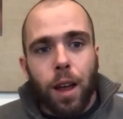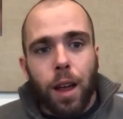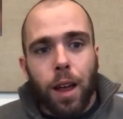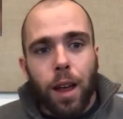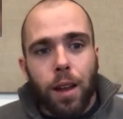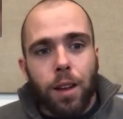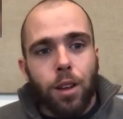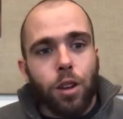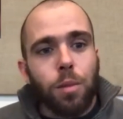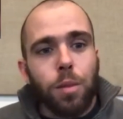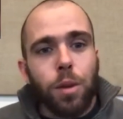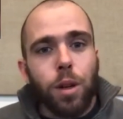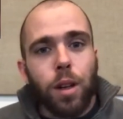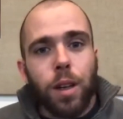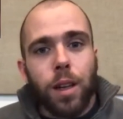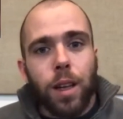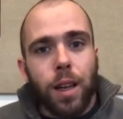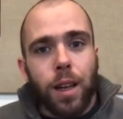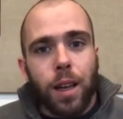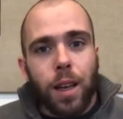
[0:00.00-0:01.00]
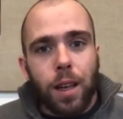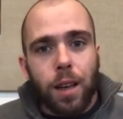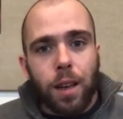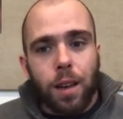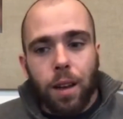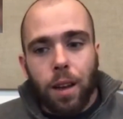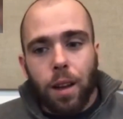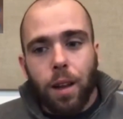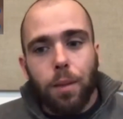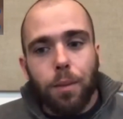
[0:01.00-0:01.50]
and you're building it
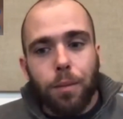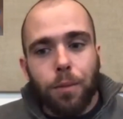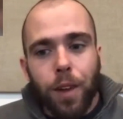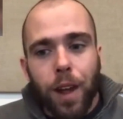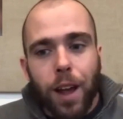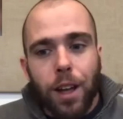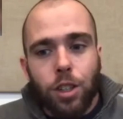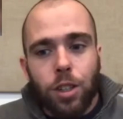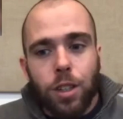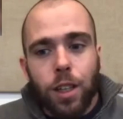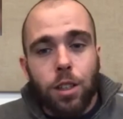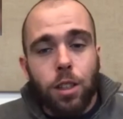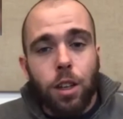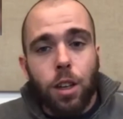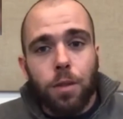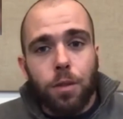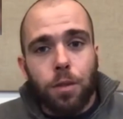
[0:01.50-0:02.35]
in a fashion that's good